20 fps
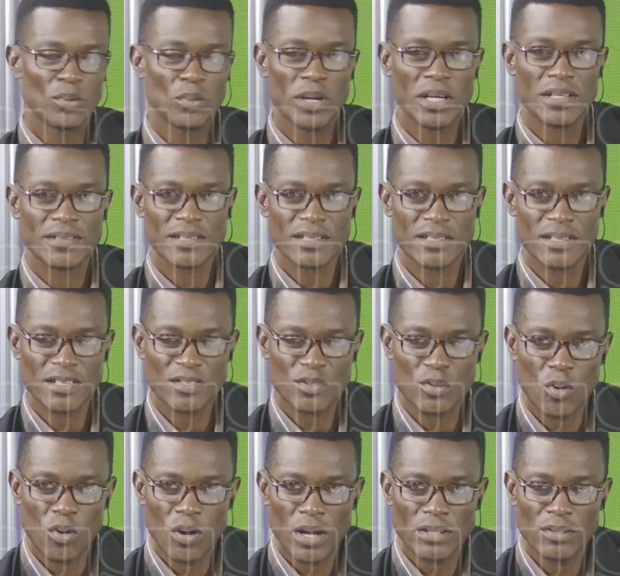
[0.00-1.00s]
the way it is, let's
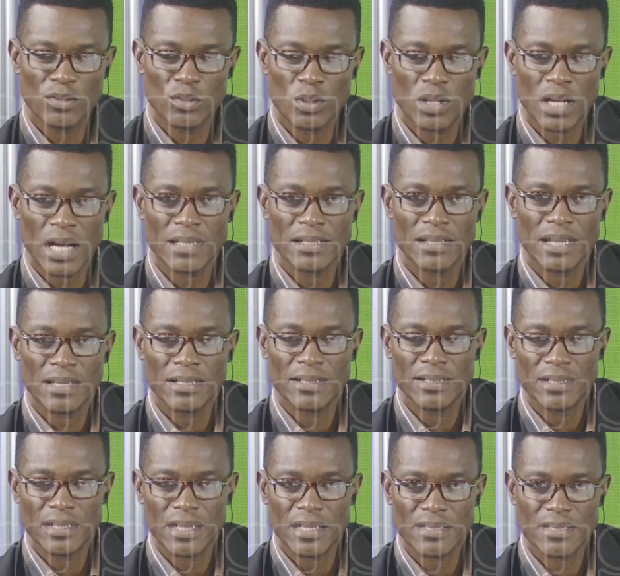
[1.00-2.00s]
go and look at La
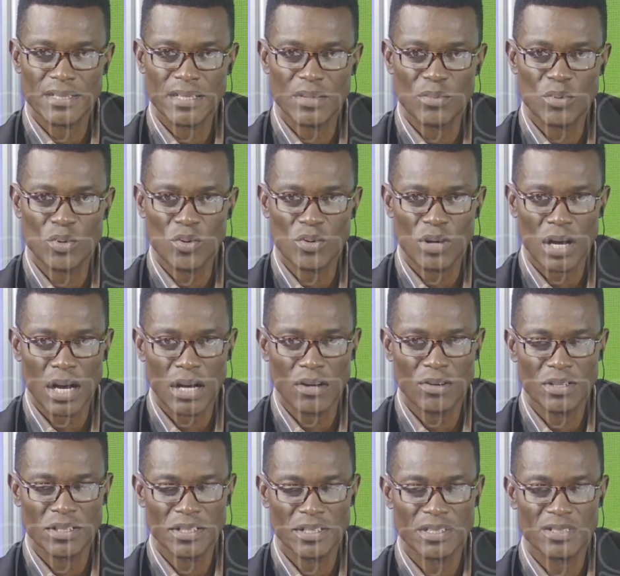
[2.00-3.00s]
Liga table,
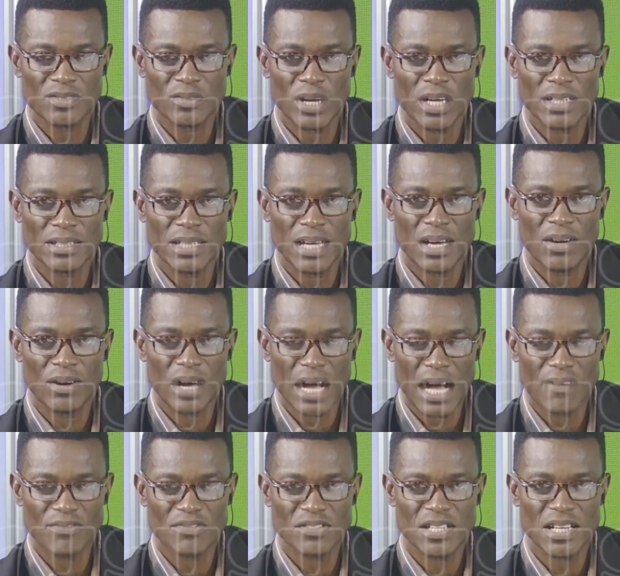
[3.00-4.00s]
how it is right now
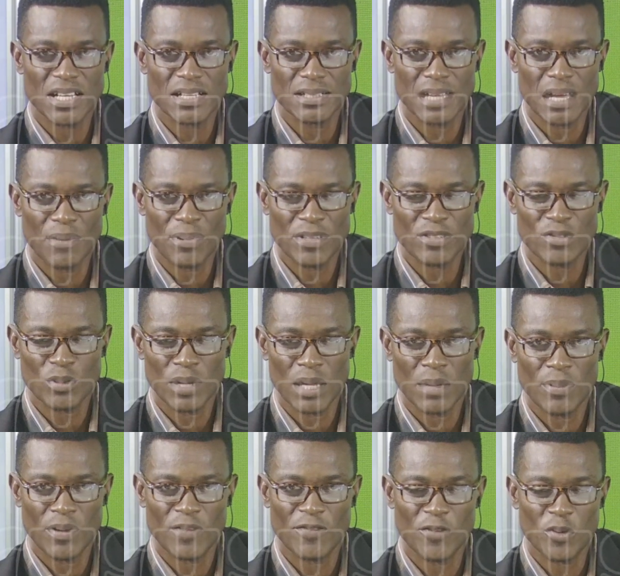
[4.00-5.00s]
after that
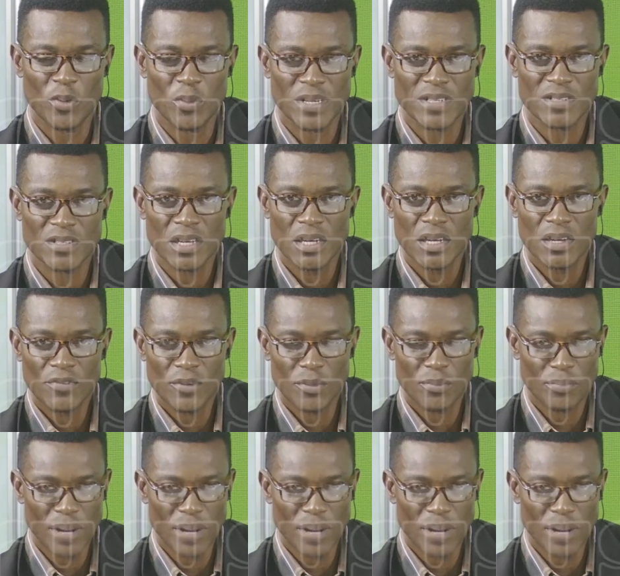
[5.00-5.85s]
particular performance from